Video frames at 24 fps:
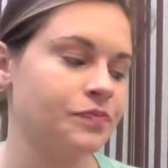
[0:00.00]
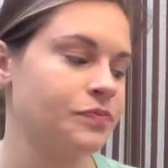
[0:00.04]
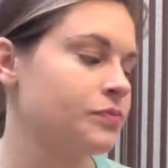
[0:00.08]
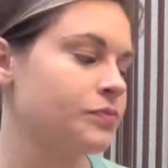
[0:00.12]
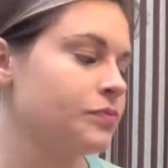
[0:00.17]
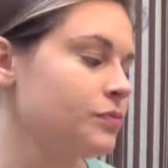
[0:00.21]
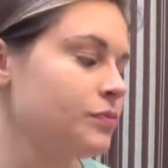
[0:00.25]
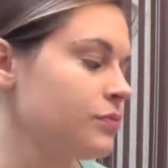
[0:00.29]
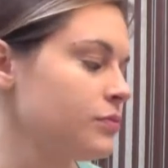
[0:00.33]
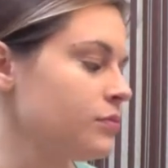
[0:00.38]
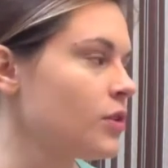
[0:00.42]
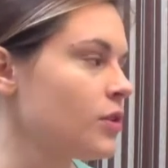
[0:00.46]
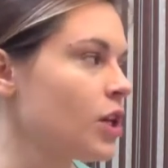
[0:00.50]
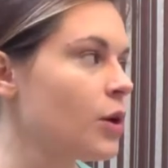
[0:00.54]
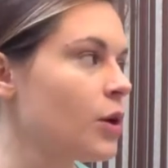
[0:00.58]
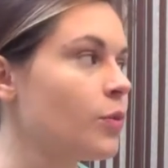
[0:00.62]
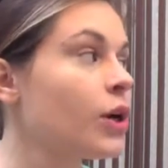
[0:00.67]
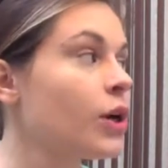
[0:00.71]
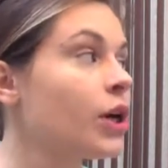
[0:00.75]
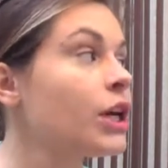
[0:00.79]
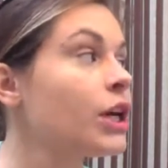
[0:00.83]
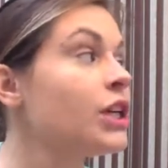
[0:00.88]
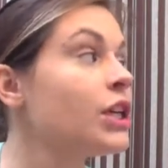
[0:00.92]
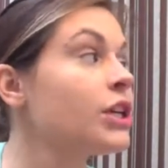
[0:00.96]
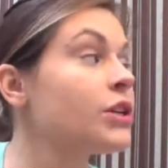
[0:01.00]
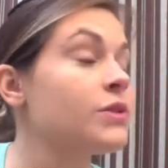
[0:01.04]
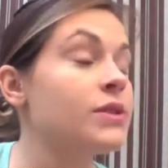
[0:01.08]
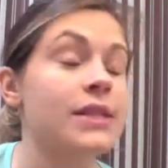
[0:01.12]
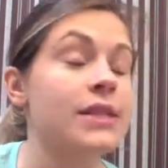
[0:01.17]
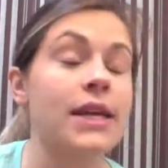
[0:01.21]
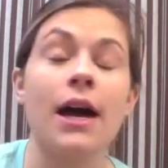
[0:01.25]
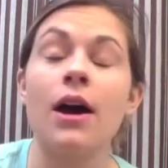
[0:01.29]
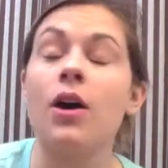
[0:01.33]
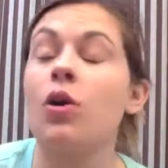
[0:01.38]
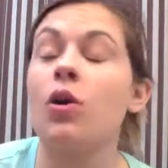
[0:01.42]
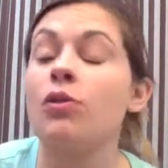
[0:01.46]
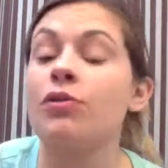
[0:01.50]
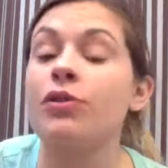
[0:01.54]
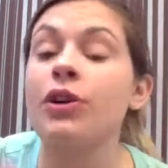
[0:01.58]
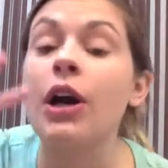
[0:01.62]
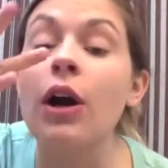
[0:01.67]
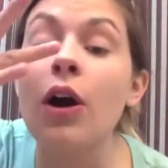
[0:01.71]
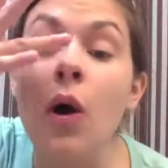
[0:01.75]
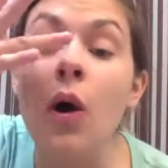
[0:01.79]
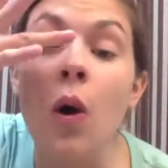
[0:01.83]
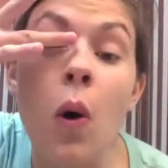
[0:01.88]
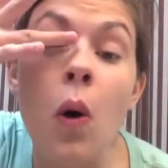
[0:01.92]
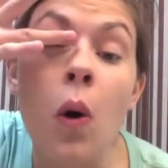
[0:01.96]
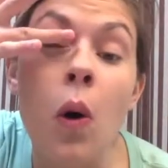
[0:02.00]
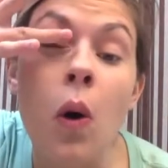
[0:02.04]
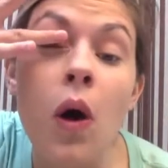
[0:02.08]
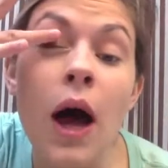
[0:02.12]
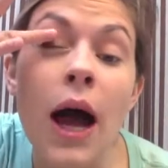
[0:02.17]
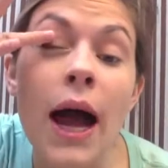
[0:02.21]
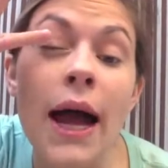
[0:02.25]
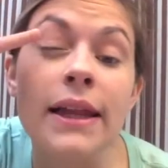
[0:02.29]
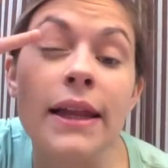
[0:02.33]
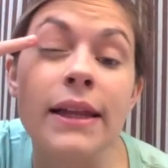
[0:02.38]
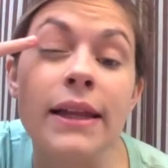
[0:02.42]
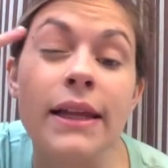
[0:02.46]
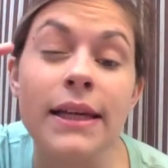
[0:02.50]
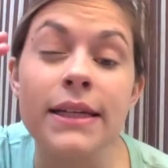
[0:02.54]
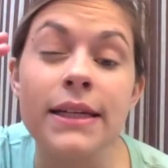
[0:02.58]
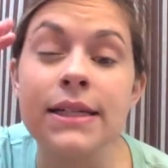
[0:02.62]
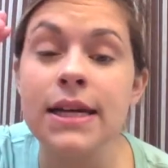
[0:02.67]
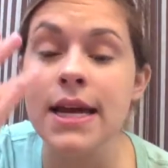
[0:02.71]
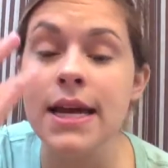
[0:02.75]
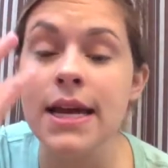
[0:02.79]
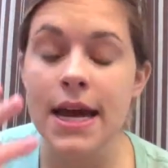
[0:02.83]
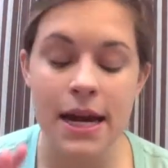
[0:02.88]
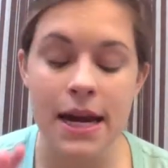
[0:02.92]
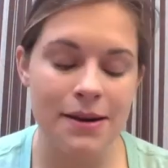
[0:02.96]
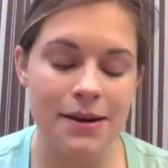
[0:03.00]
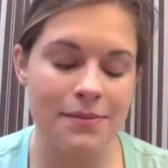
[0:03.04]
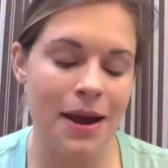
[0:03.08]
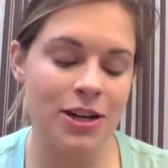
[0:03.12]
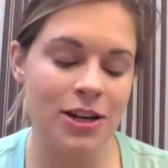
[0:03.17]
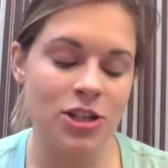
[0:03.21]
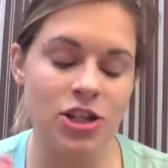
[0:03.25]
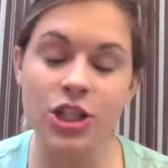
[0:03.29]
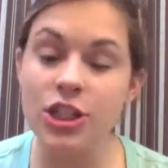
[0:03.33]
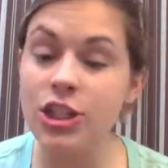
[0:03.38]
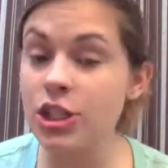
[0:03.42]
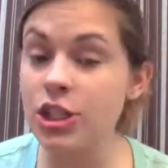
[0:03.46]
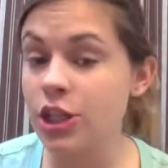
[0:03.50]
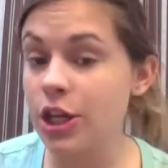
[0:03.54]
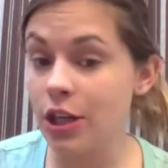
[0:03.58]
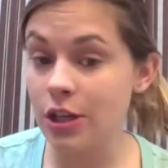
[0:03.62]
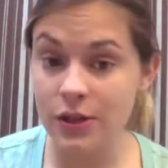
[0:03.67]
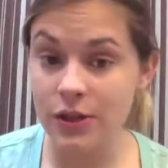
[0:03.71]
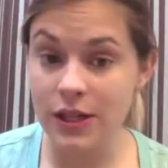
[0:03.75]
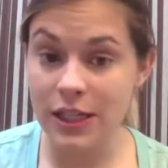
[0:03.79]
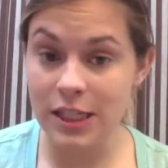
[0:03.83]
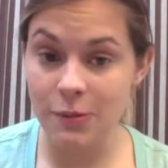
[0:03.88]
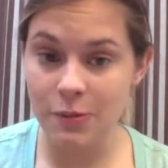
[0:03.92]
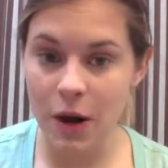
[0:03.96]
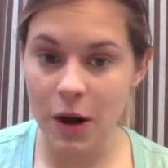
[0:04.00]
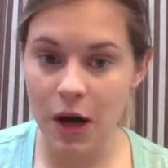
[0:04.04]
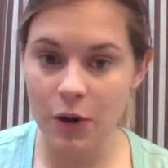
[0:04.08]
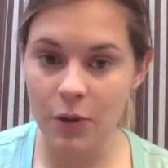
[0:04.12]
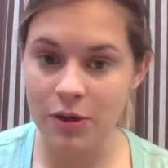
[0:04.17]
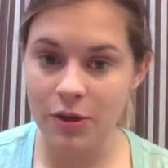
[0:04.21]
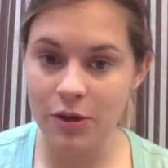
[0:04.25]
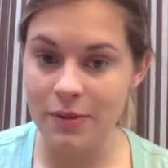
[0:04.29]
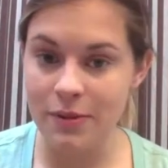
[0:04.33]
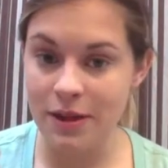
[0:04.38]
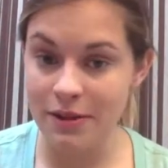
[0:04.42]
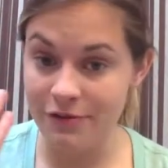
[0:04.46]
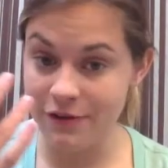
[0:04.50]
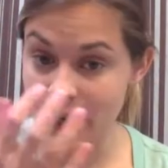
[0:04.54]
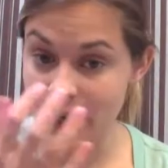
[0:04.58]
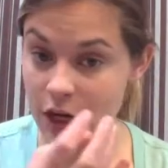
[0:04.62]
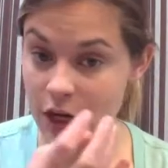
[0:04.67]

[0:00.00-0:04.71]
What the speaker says: And we're going to use that over our whole eyelid. I'm actually just going to do this part with my finger.